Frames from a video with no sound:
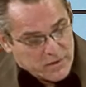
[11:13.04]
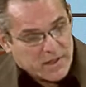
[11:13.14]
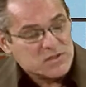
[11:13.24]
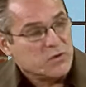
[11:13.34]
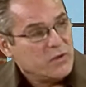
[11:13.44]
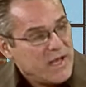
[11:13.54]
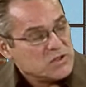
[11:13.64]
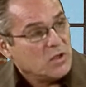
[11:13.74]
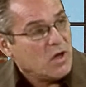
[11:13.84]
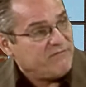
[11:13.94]
Yes, through
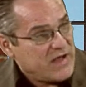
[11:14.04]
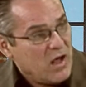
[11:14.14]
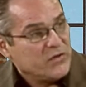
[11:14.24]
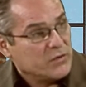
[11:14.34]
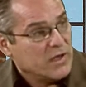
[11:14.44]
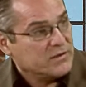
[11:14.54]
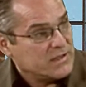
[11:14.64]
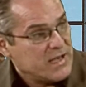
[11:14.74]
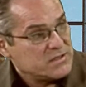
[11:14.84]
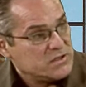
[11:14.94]
natural law found throughout the
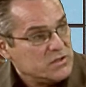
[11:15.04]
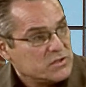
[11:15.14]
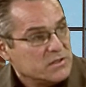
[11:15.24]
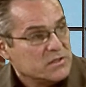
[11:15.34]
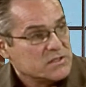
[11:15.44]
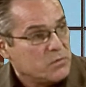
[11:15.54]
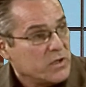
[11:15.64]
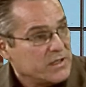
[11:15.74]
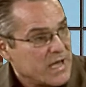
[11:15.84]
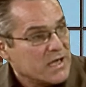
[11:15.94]
Constitution and the
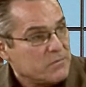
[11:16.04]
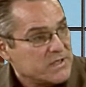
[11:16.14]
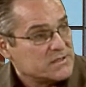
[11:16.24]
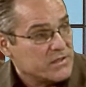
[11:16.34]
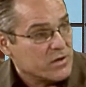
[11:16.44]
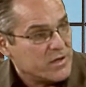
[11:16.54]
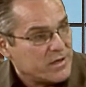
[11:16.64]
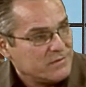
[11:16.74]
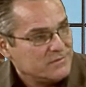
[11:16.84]
supporting documents therein.